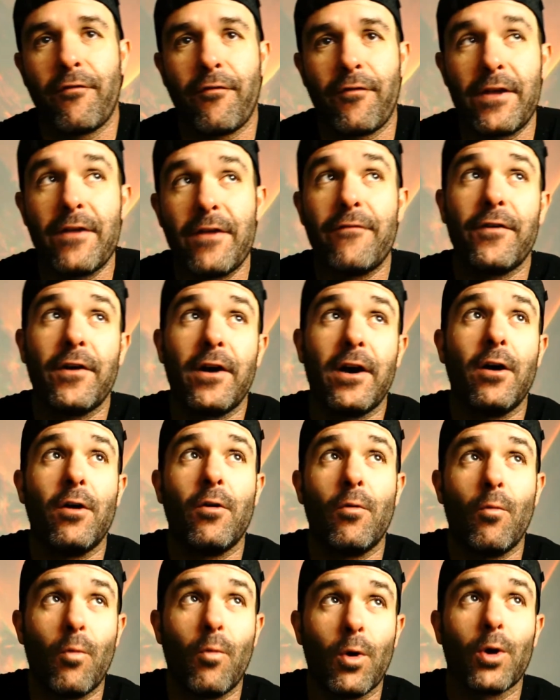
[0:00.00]

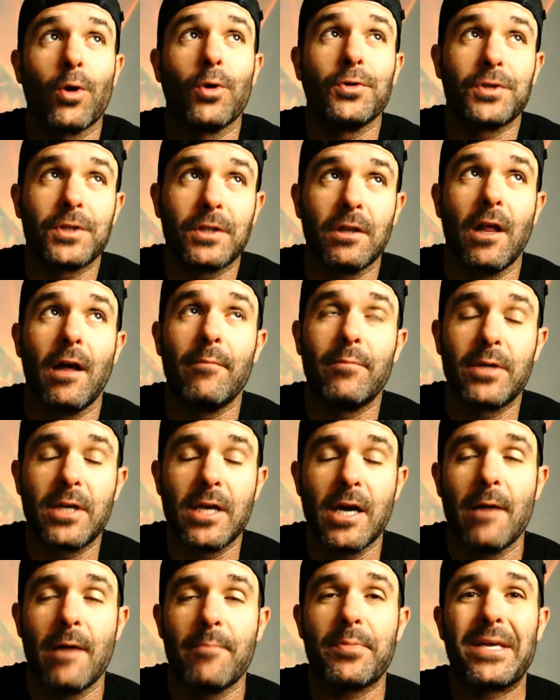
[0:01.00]
FIFA World Club
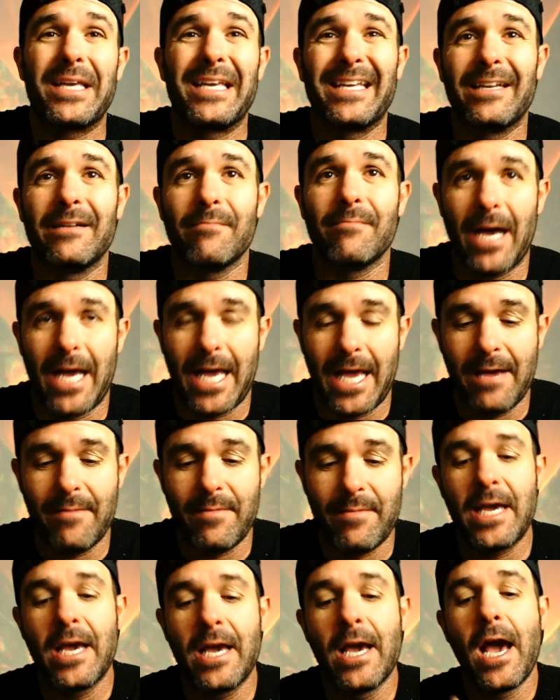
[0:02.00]
Cup in
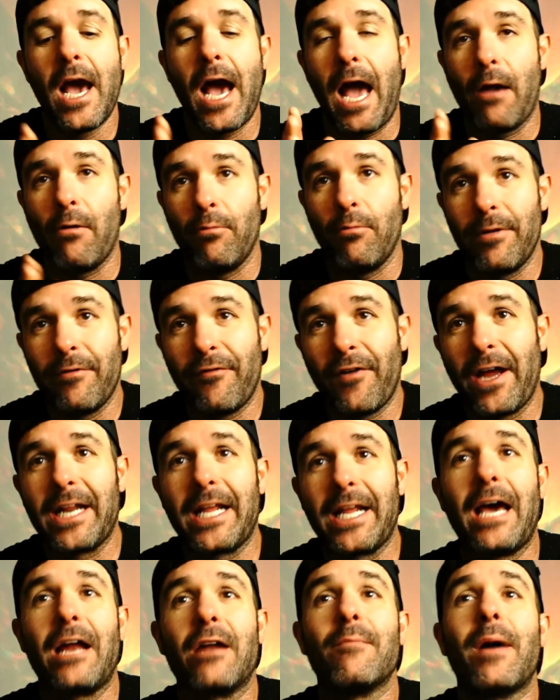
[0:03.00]
Miami. I will be finding
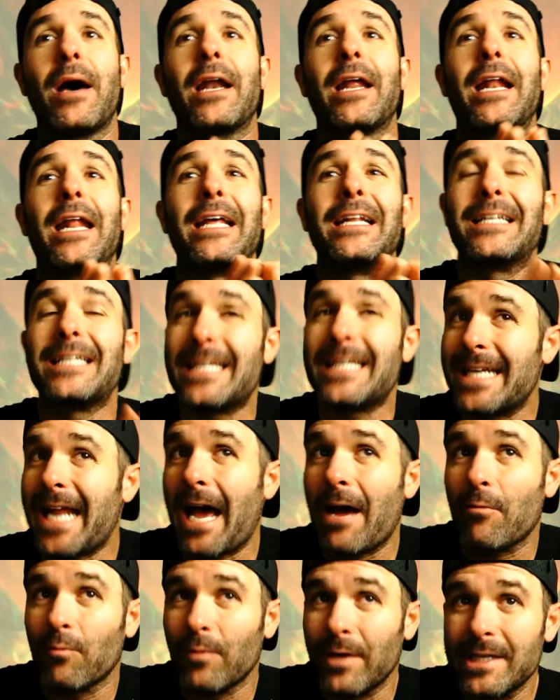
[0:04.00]
out about it, and to
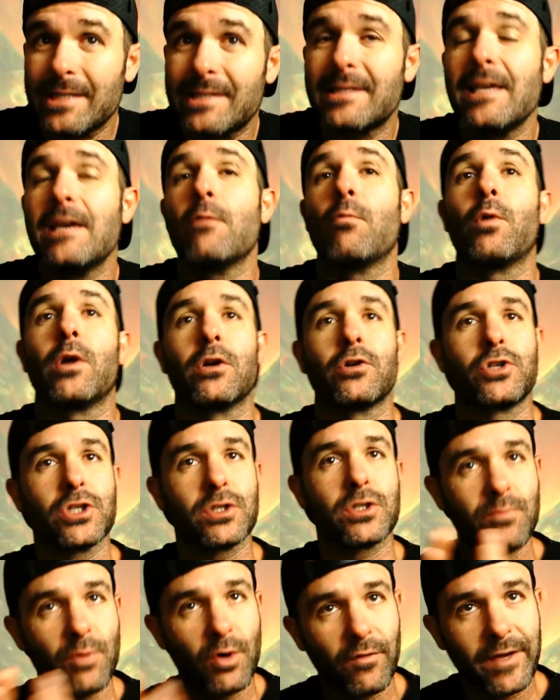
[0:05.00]
not risk it, we are
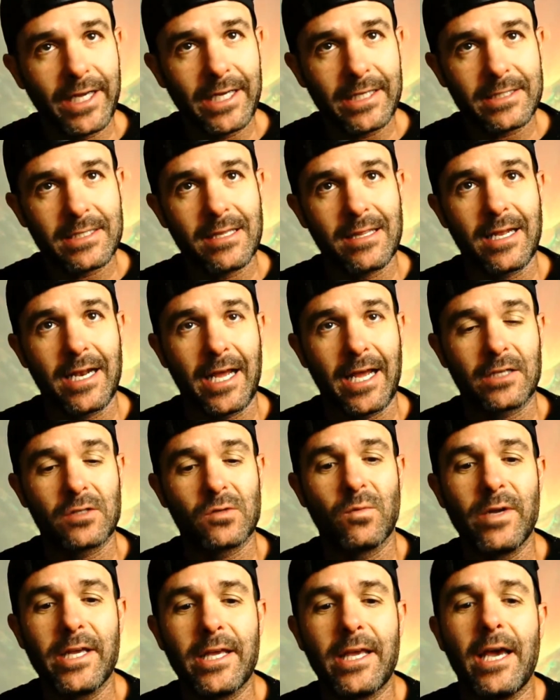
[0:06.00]
just moving it to the next
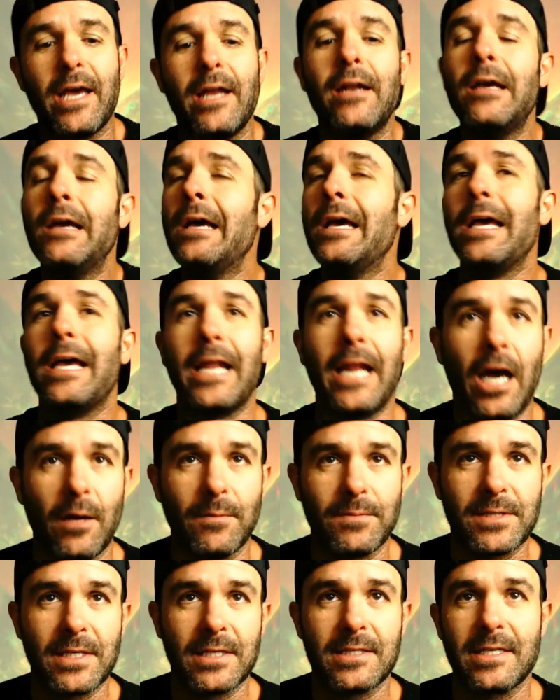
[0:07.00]
weekend. It
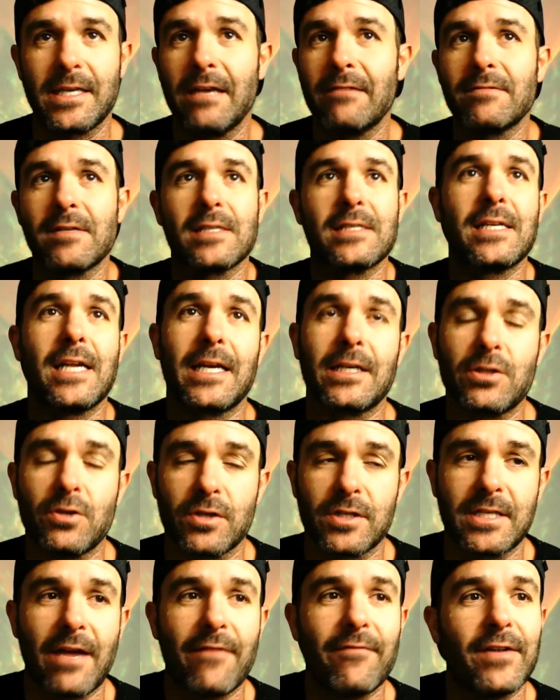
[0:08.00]
helps us, gives us an extra
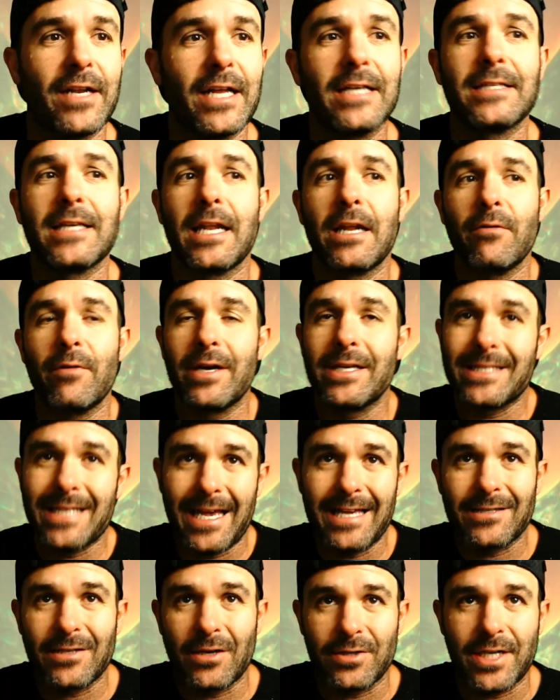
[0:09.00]
7 days anyways,
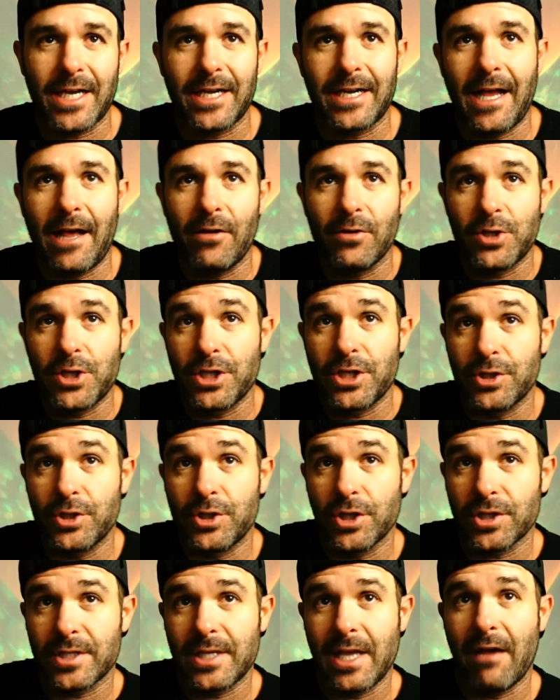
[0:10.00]
as our technology is
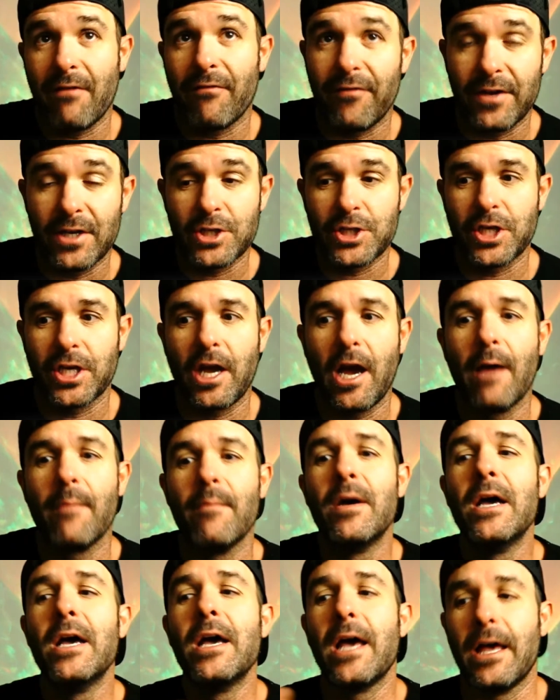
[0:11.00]
just now finishing up
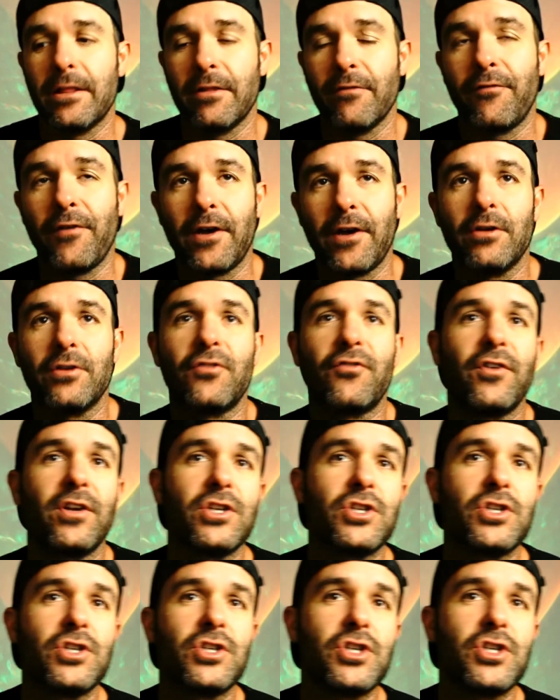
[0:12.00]
and the funnel is
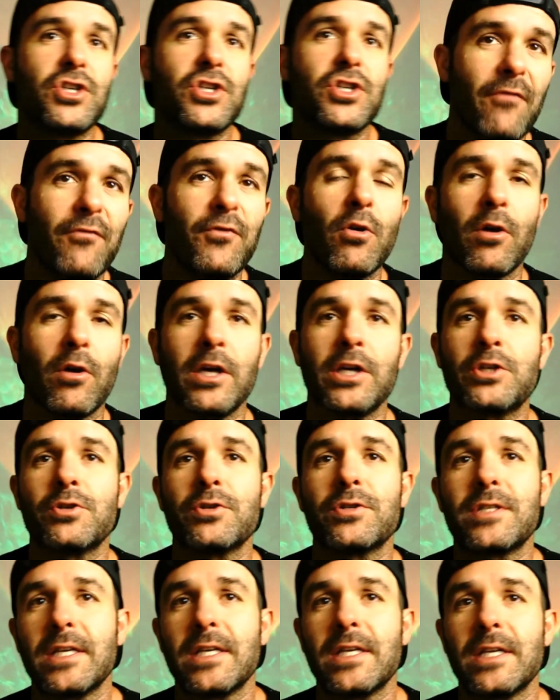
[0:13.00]
finishing up. If you are
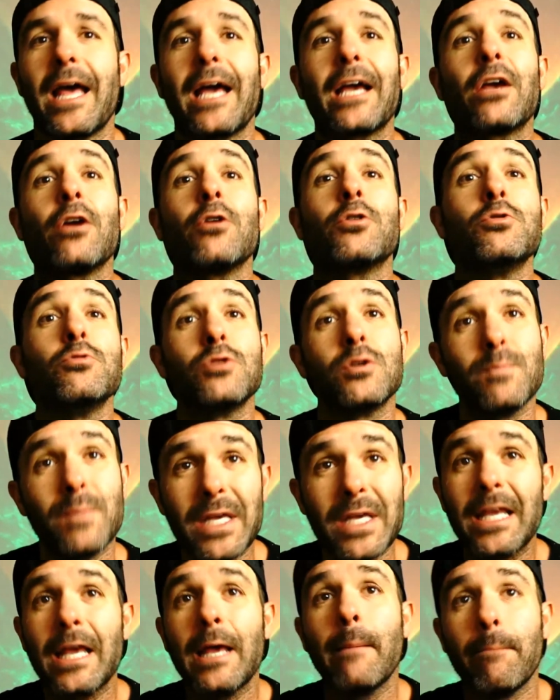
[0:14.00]
interested in that, go to
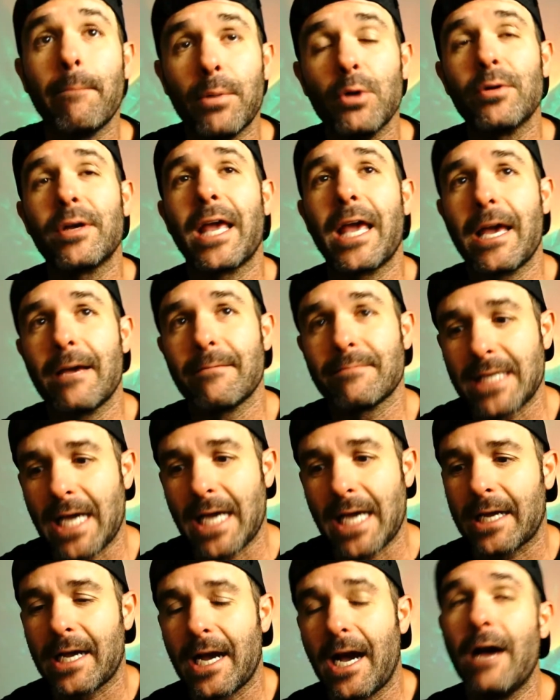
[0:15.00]

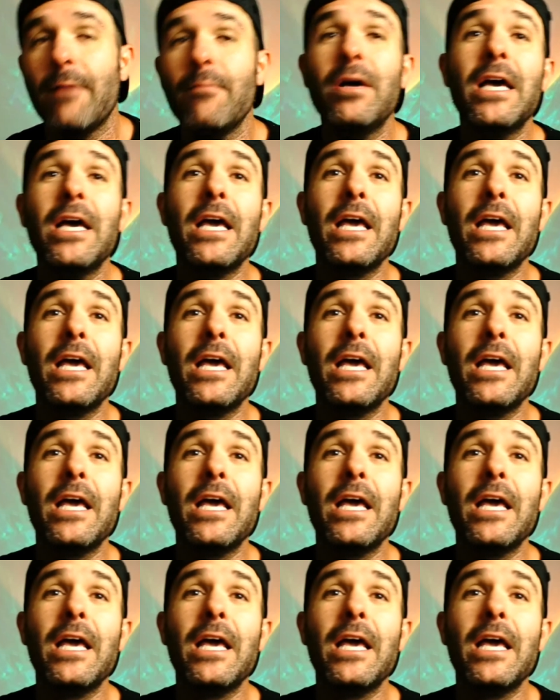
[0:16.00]
speakingbootcamp.com.